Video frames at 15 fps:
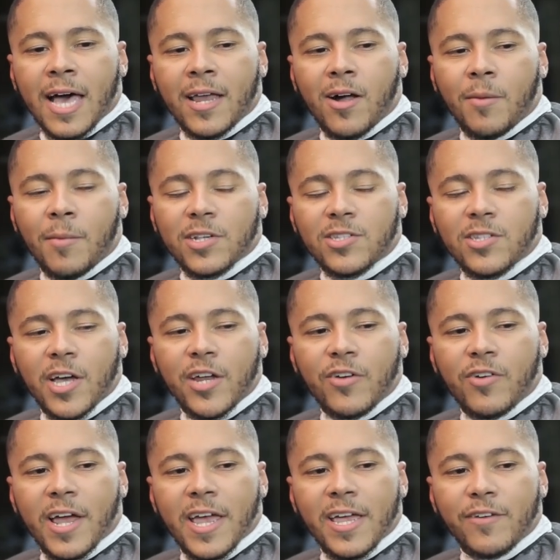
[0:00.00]
And I
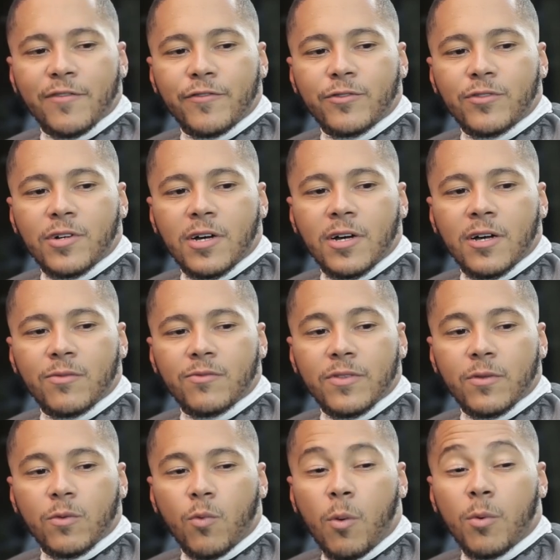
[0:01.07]
started writing for a...
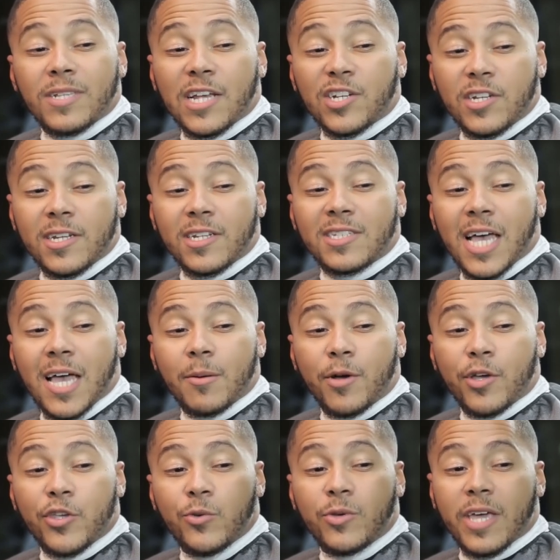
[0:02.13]
what was actually at the time
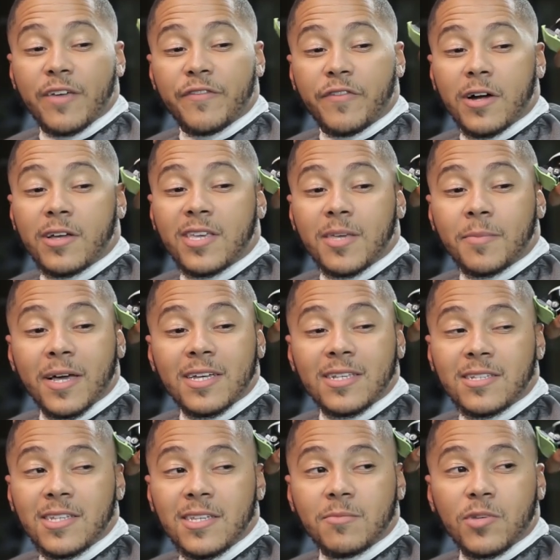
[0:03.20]
a UK funky
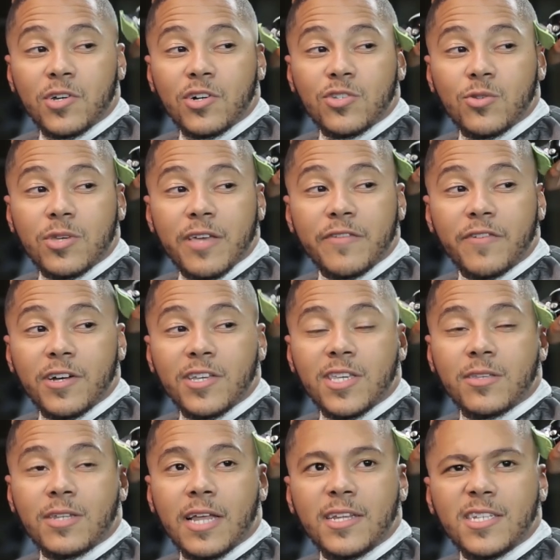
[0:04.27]
magazine, because UK
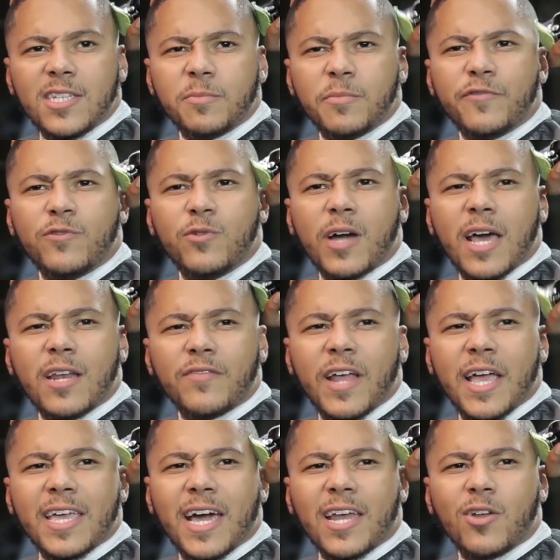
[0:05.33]
funky, like this is before kind of
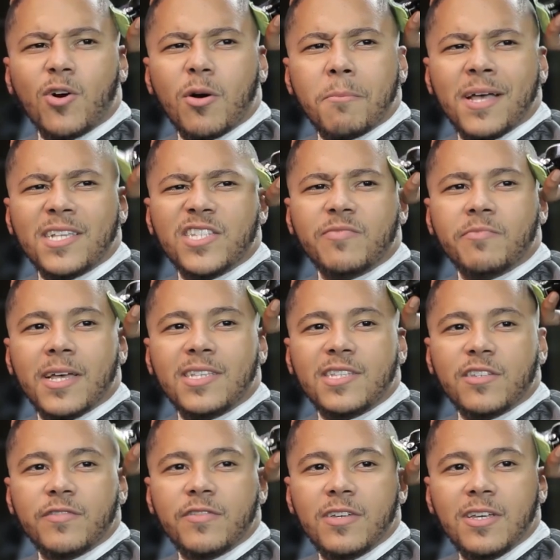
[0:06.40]
like it kind of got
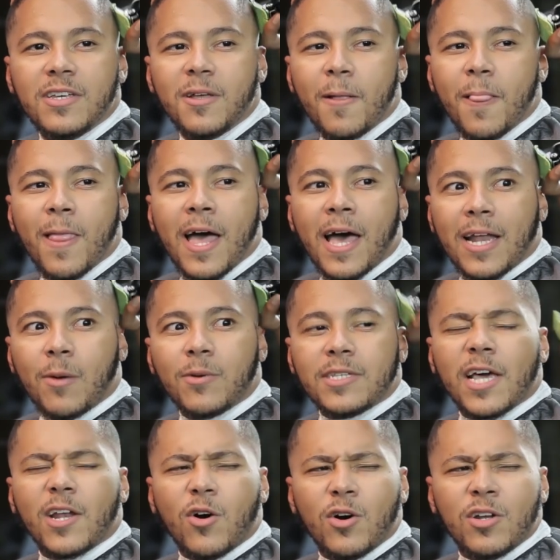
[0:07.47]
massive, and I was
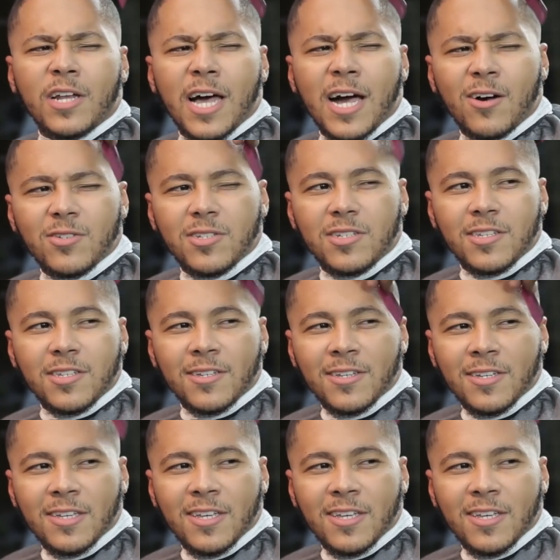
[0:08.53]
kind of on the house thing.